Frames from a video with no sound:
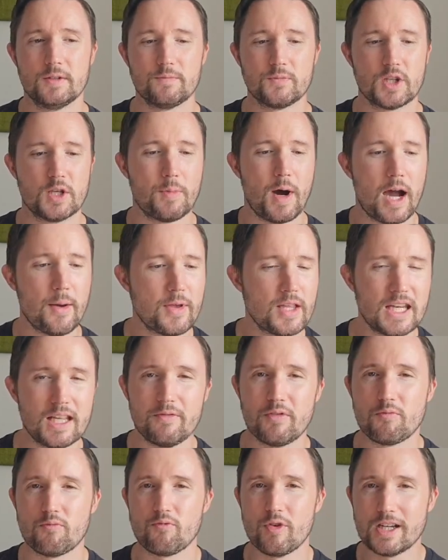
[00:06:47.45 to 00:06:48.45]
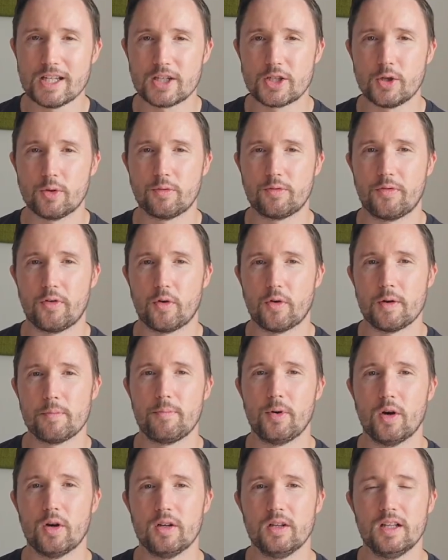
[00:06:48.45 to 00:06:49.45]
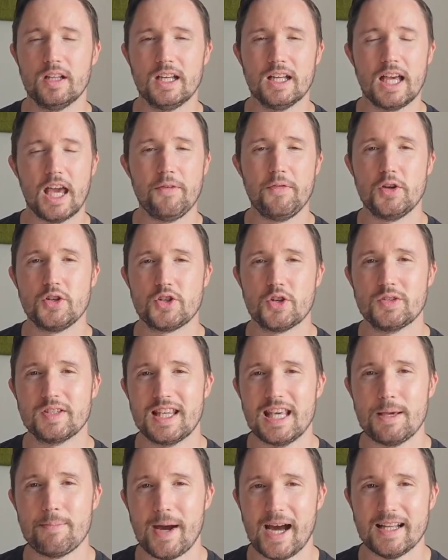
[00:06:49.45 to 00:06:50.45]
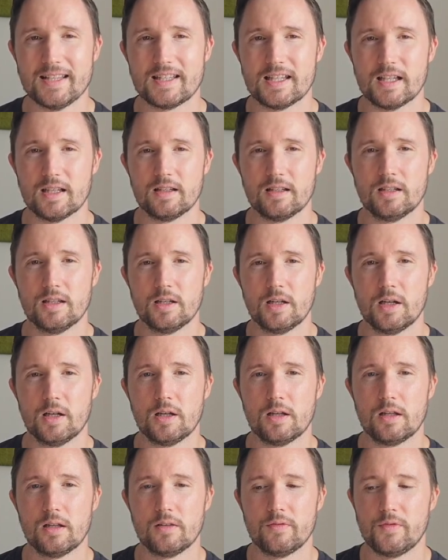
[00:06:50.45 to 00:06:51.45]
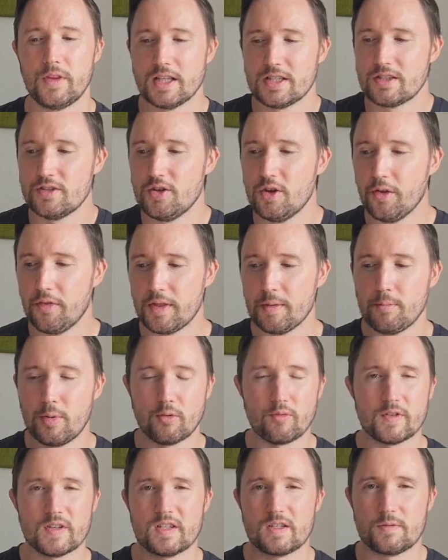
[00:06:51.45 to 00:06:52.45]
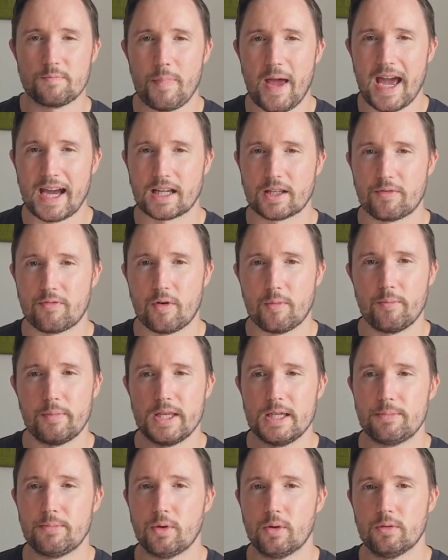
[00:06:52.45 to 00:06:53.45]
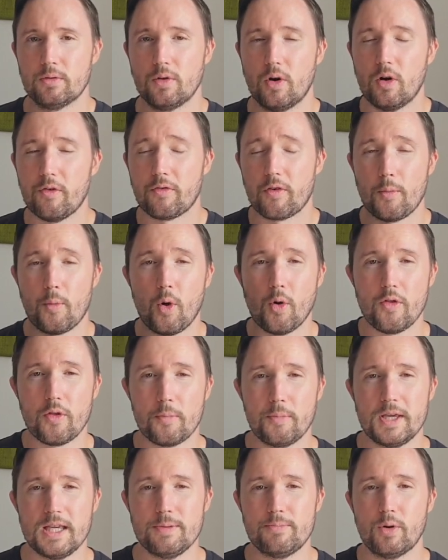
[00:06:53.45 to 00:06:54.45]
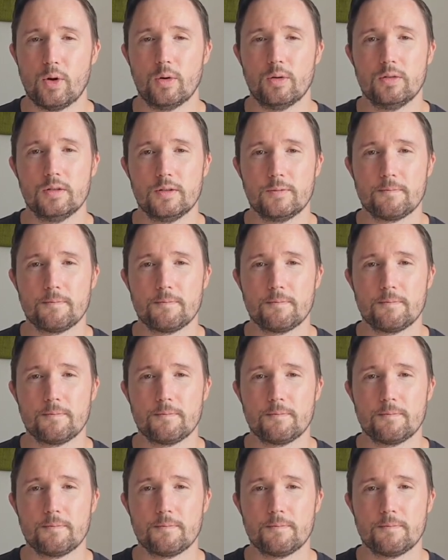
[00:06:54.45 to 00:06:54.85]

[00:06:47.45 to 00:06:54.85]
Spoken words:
You might have been even ridiculed for it. But if you just keep at it, there's nothing but respect from people, or from other people.